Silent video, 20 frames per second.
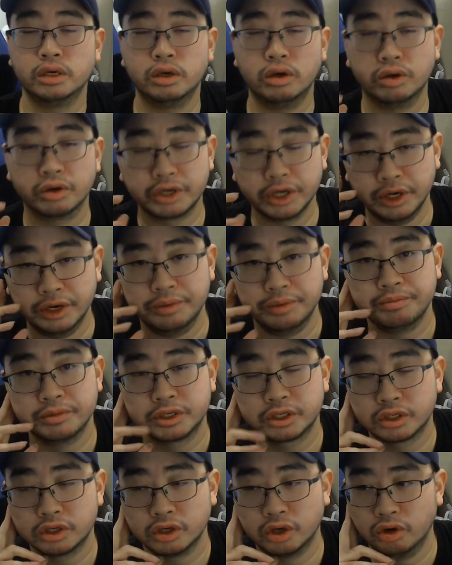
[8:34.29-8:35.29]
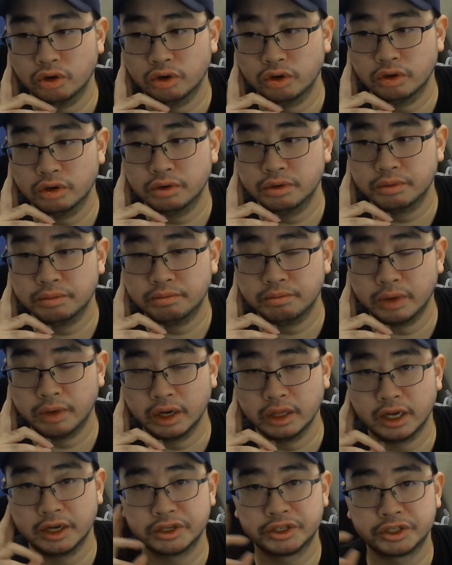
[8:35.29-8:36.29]
Okay, so my
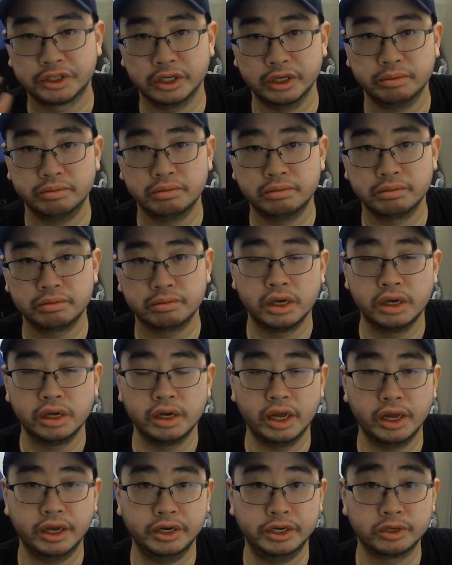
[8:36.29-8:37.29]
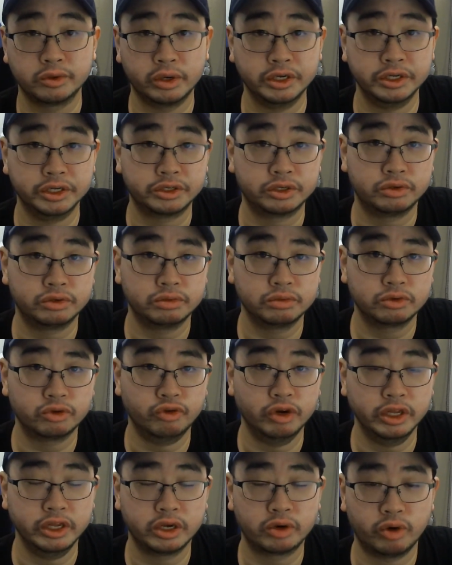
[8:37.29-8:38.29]
last tip, and this one is
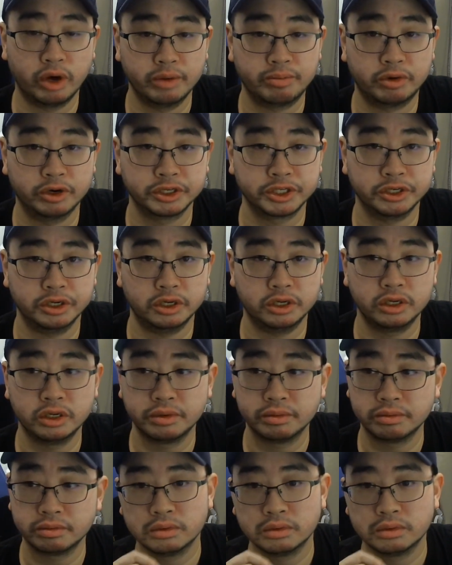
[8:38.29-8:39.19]
really quite personal.